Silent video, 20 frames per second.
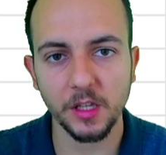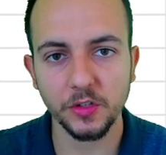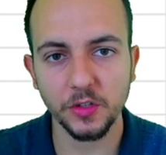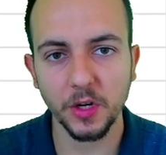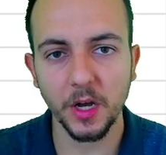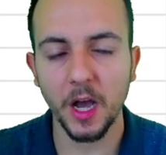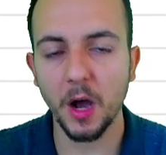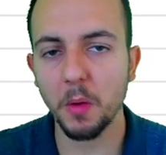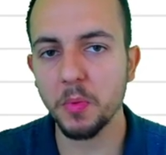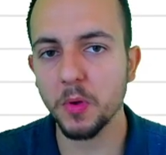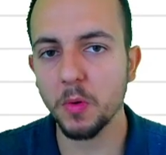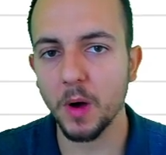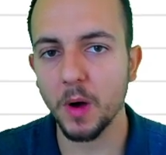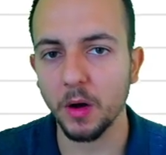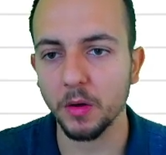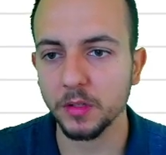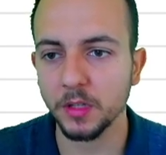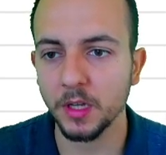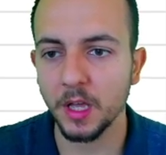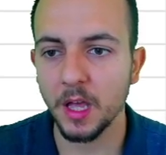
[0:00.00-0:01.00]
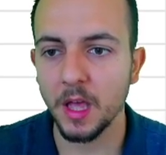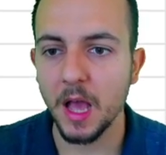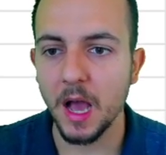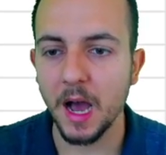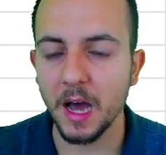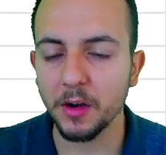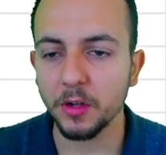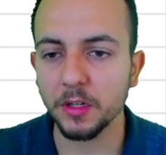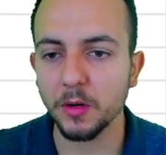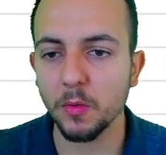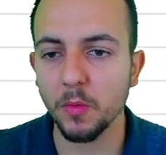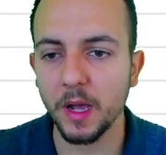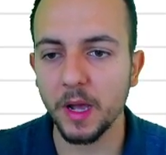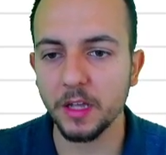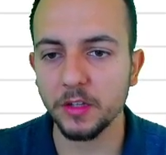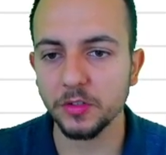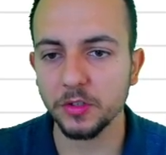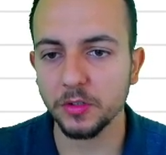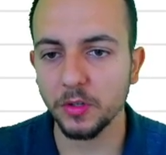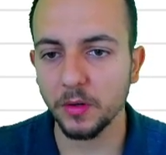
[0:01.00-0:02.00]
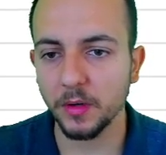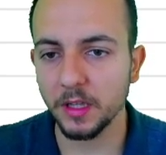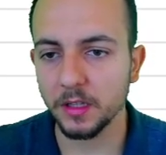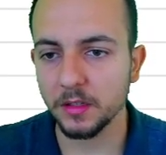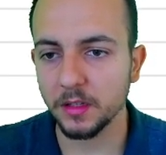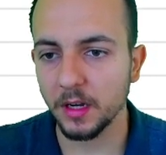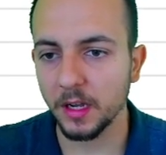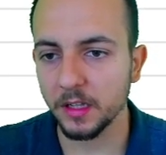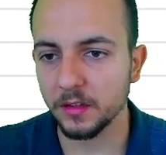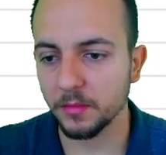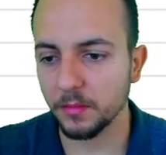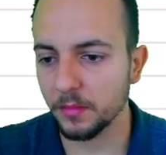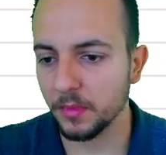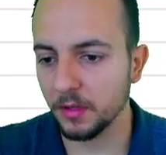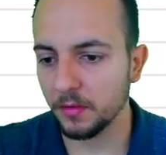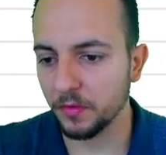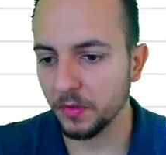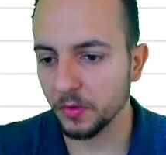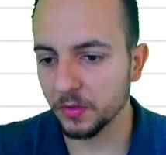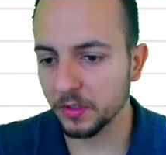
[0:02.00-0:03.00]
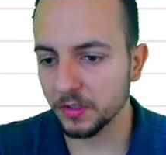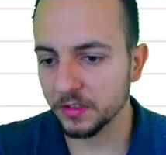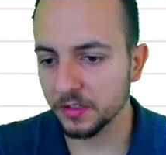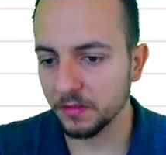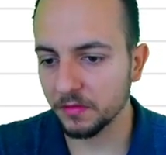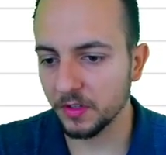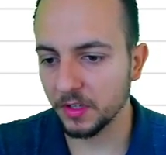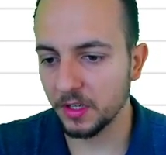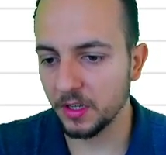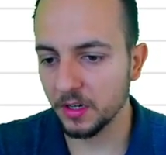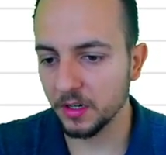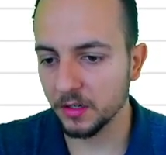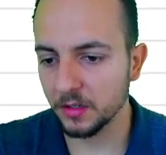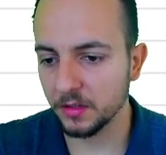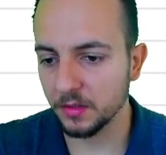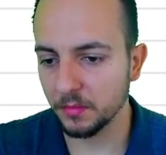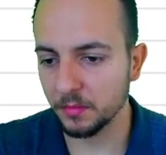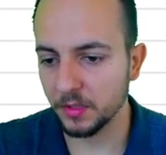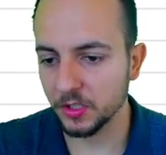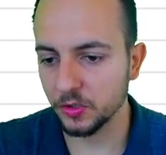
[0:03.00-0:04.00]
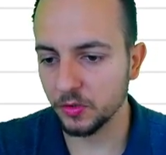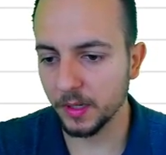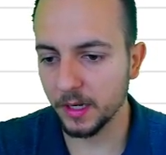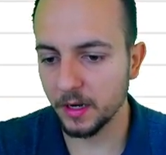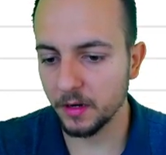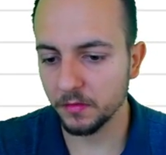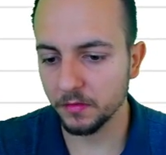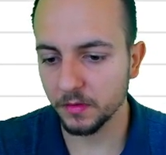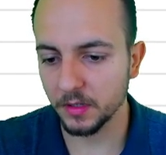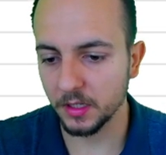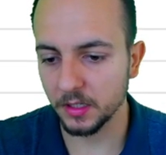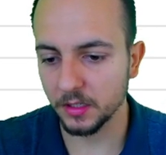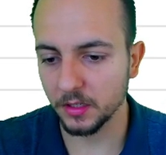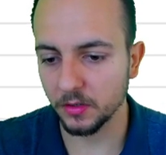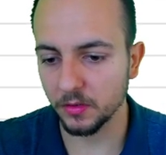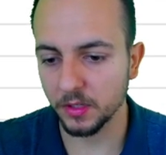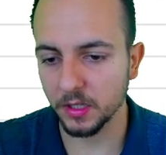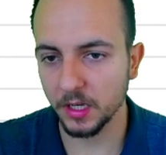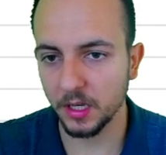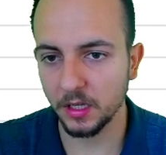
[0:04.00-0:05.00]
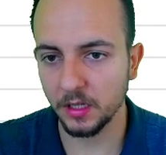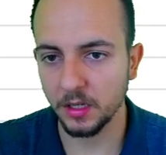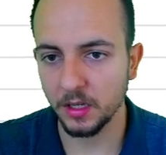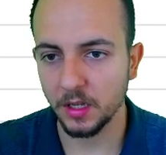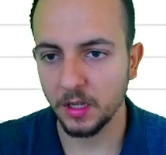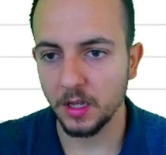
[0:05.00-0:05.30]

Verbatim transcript: to help you out. Another way to do it, let me filter something here, B12, and then OK.